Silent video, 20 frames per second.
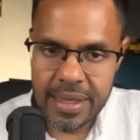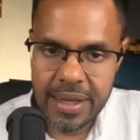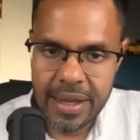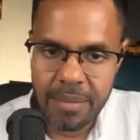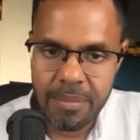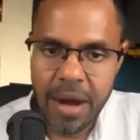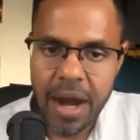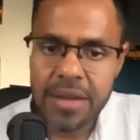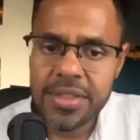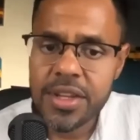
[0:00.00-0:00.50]

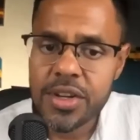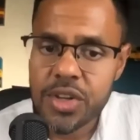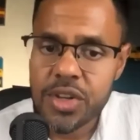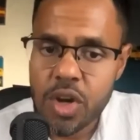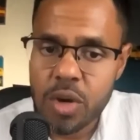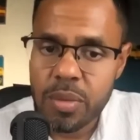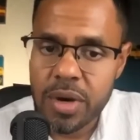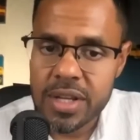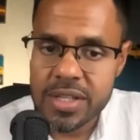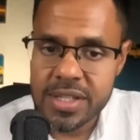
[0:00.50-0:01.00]
Among the
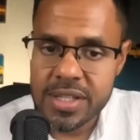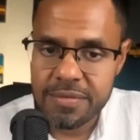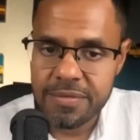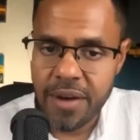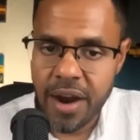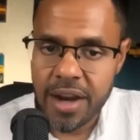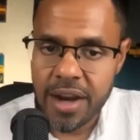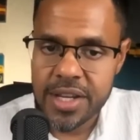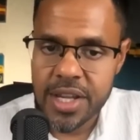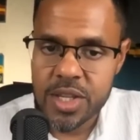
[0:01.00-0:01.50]
numerous
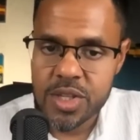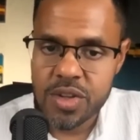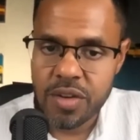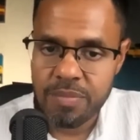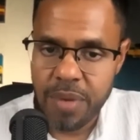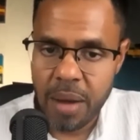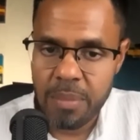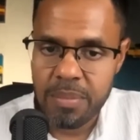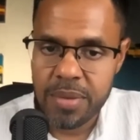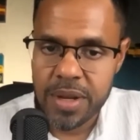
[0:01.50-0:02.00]
advantages of
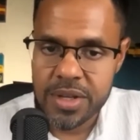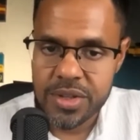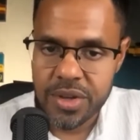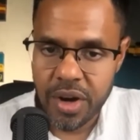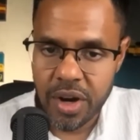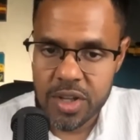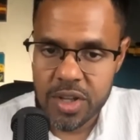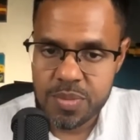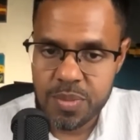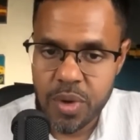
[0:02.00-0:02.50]
public
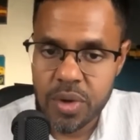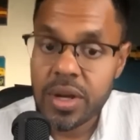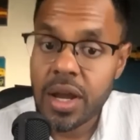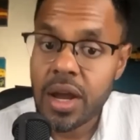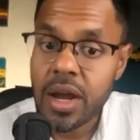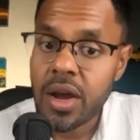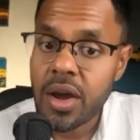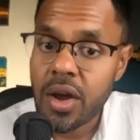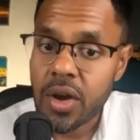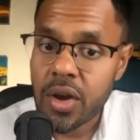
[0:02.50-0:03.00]
transport,
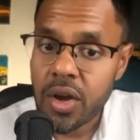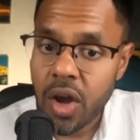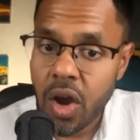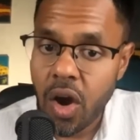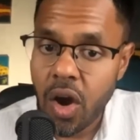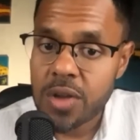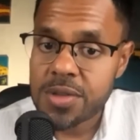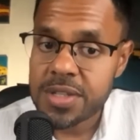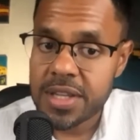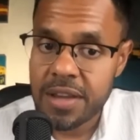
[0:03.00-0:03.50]

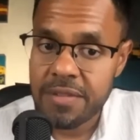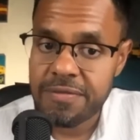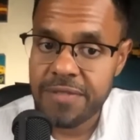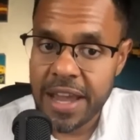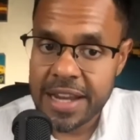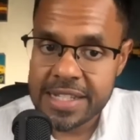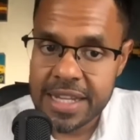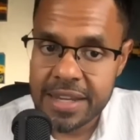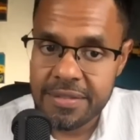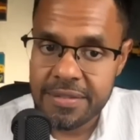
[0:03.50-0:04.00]
cost
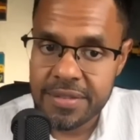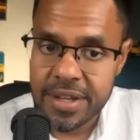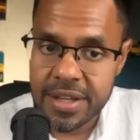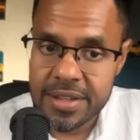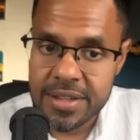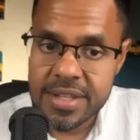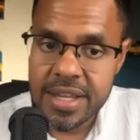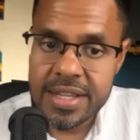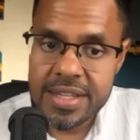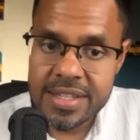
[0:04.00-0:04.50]

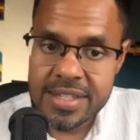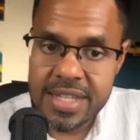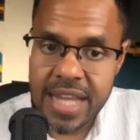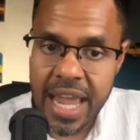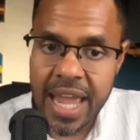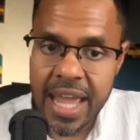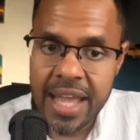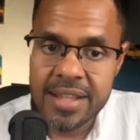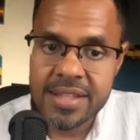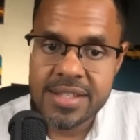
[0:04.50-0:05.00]
effectiveness
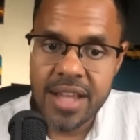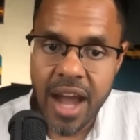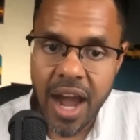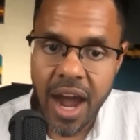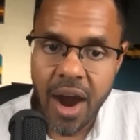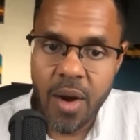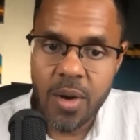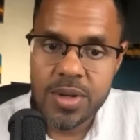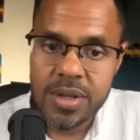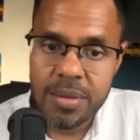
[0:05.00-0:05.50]
stands
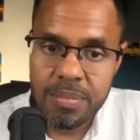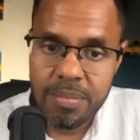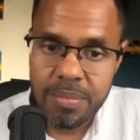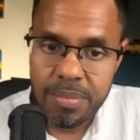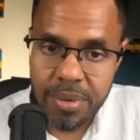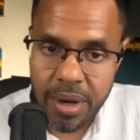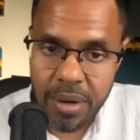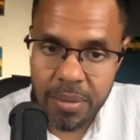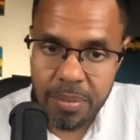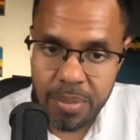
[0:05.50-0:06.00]
out
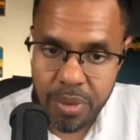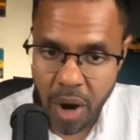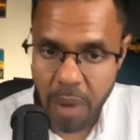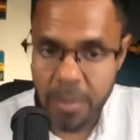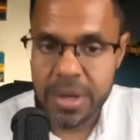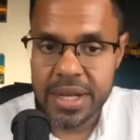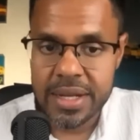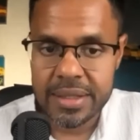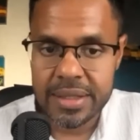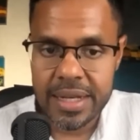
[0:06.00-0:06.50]

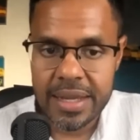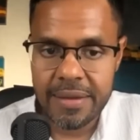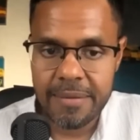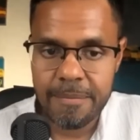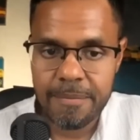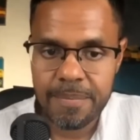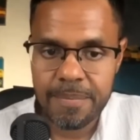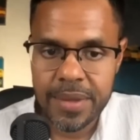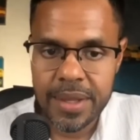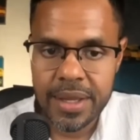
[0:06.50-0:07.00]
prominently.
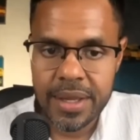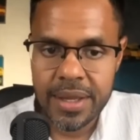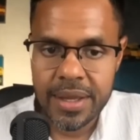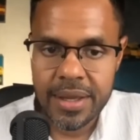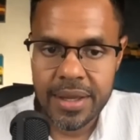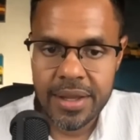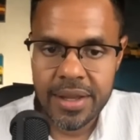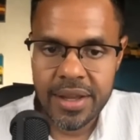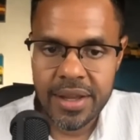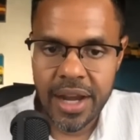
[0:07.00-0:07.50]

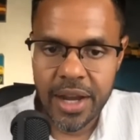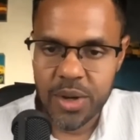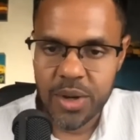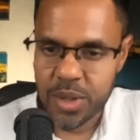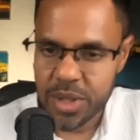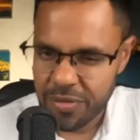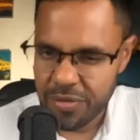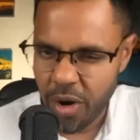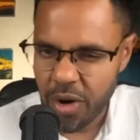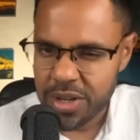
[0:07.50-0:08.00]
I know
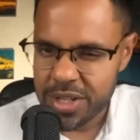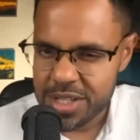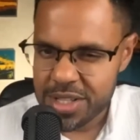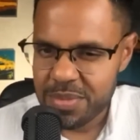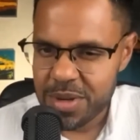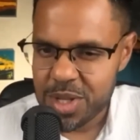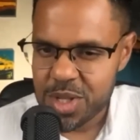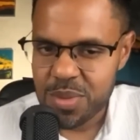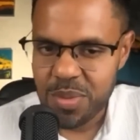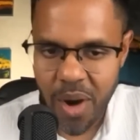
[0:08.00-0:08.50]
the font is a
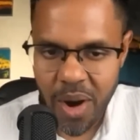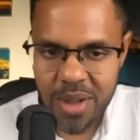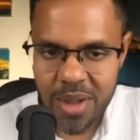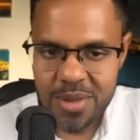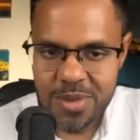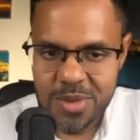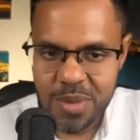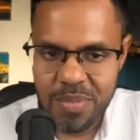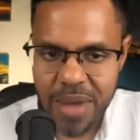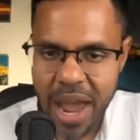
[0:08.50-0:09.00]
bit small,
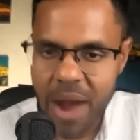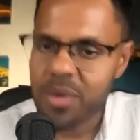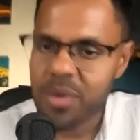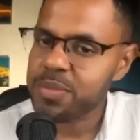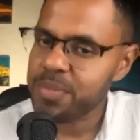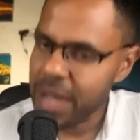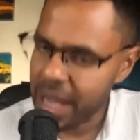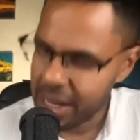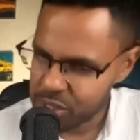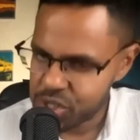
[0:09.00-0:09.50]
so bear
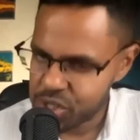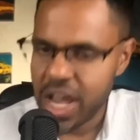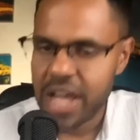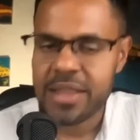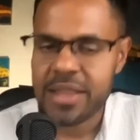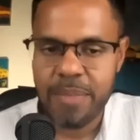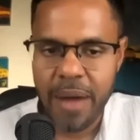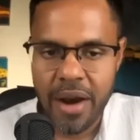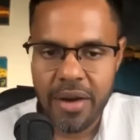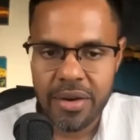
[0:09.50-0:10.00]
with me. I'll share
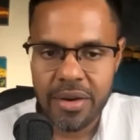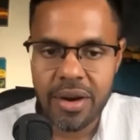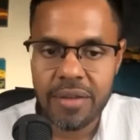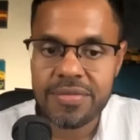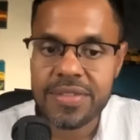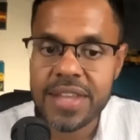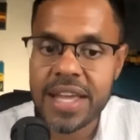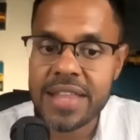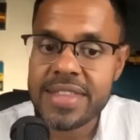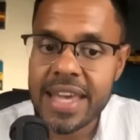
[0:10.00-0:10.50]
the paragraph.
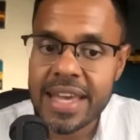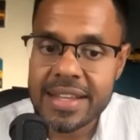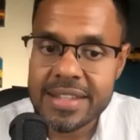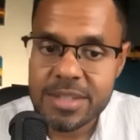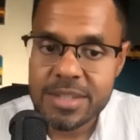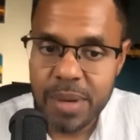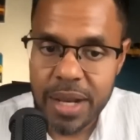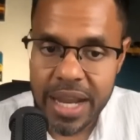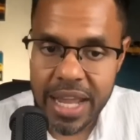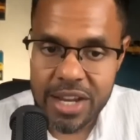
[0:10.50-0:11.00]
Then the
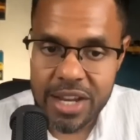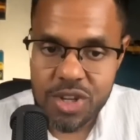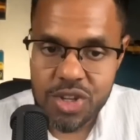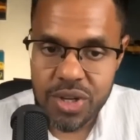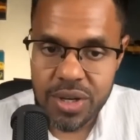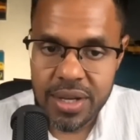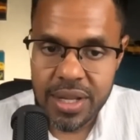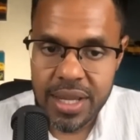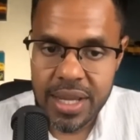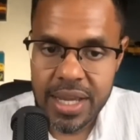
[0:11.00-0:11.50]

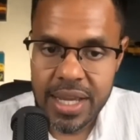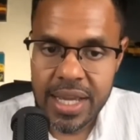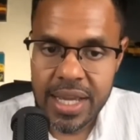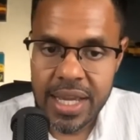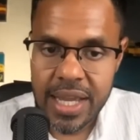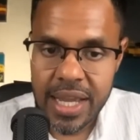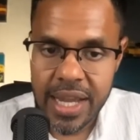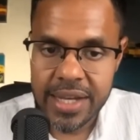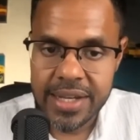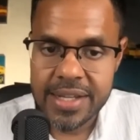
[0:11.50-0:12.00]
explanation.
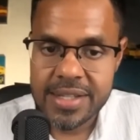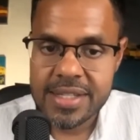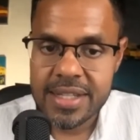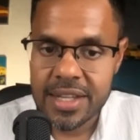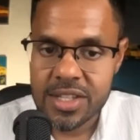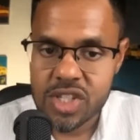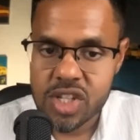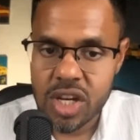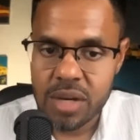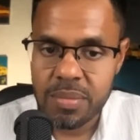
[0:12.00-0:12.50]
It is
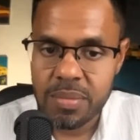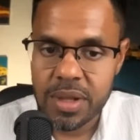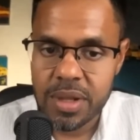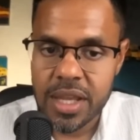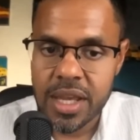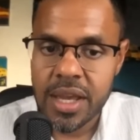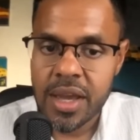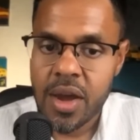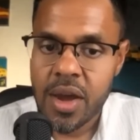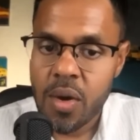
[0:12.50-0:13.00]

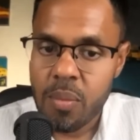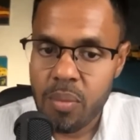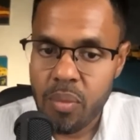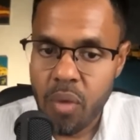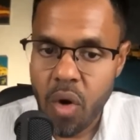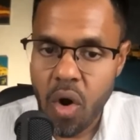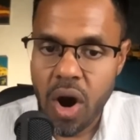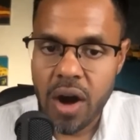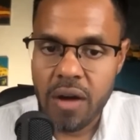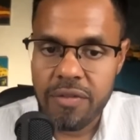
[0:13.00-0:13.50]
considerably
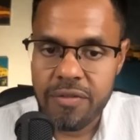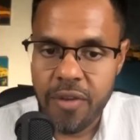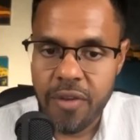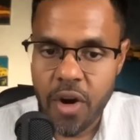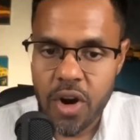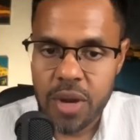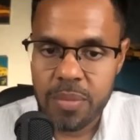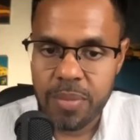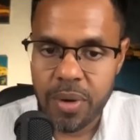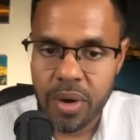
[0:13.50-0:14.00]
more
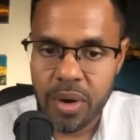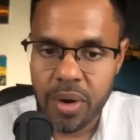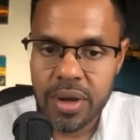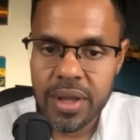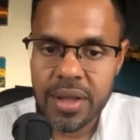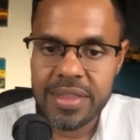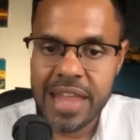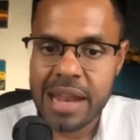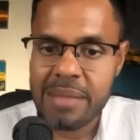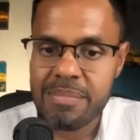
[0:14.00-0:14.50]
affordable
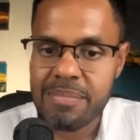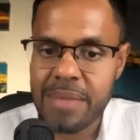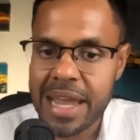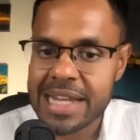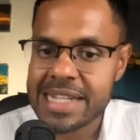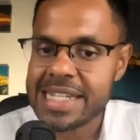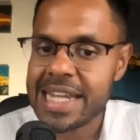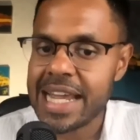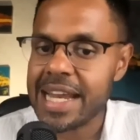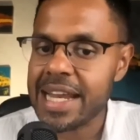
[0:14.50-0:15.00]
than
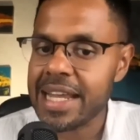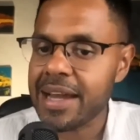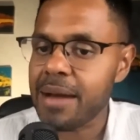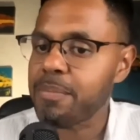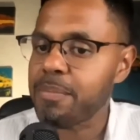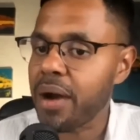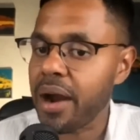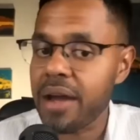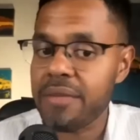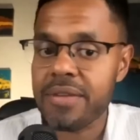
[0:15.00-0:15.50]
maintaining a
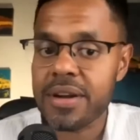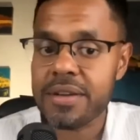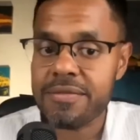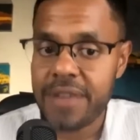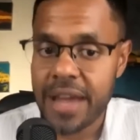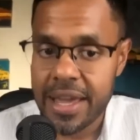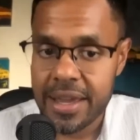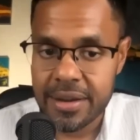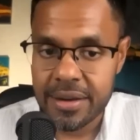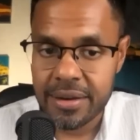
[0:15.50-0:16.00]
private
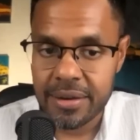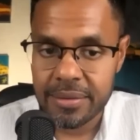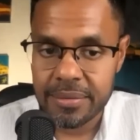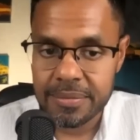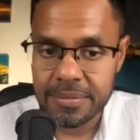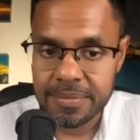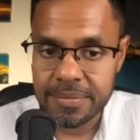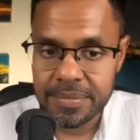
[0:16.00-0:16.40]
vehicle.